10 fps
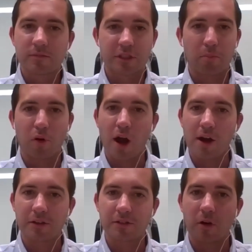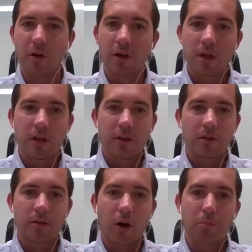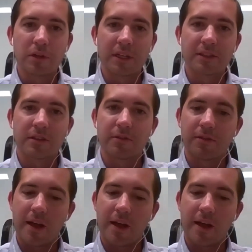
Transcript: Some products are, are blends of